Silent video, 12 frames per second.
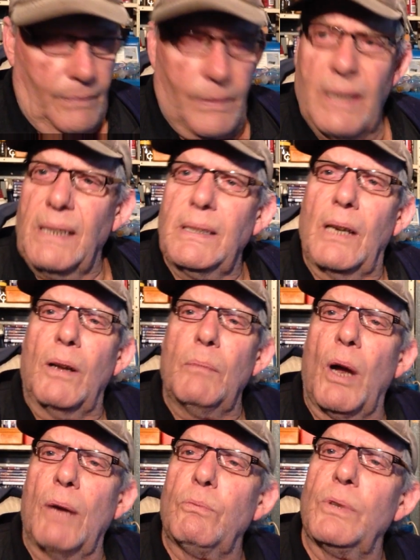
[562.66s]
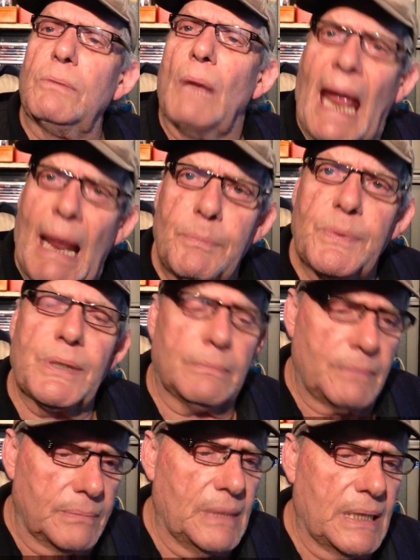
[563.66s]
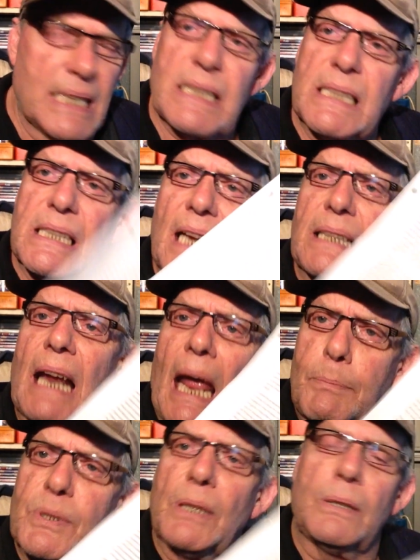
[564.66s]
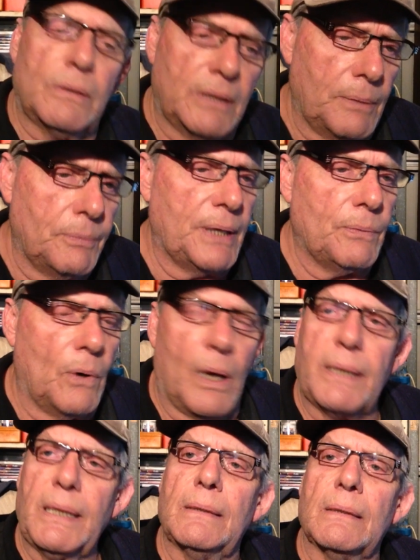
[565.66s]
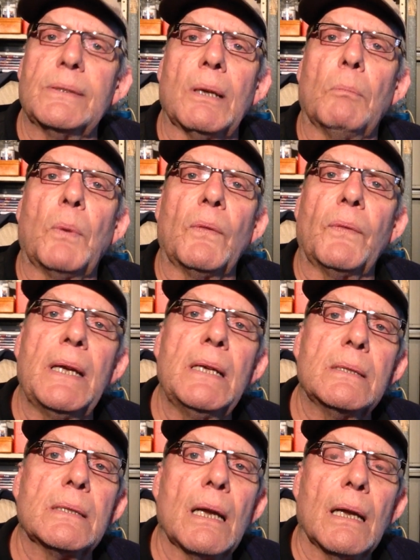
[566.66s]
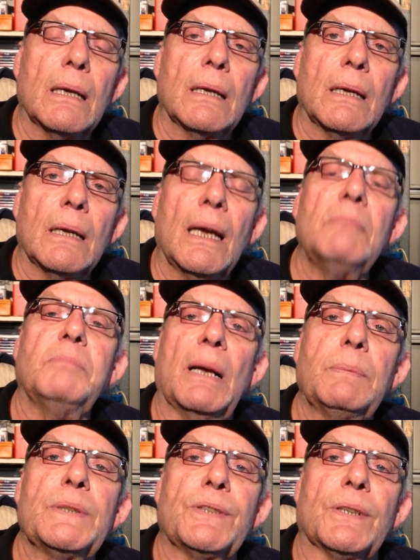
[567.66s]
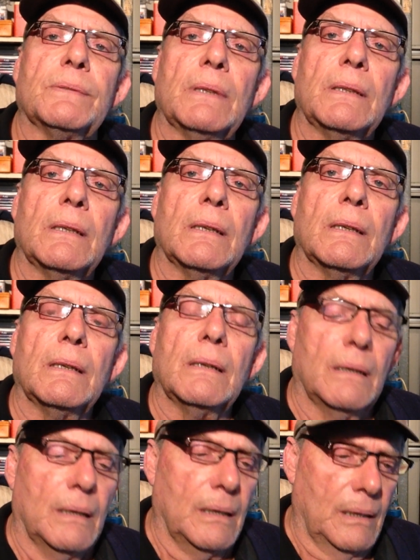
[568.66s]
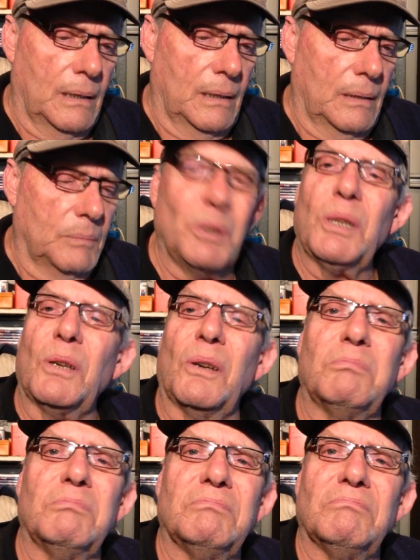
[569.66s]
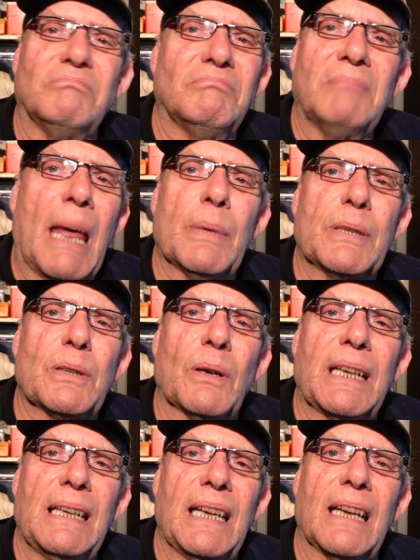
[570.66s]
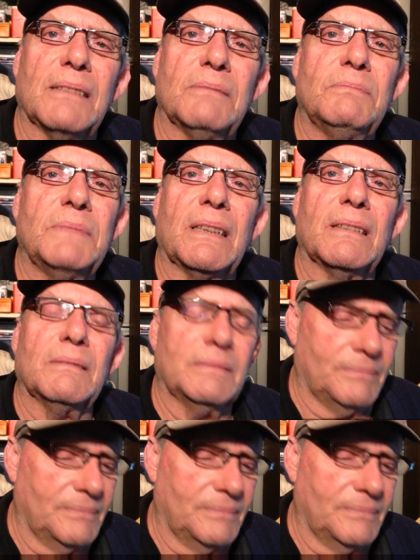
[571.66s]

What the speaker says: thinking that I might get stuck into absolutely rewriting Simple Things and publish it. Put it on Amazon anyhow, you know.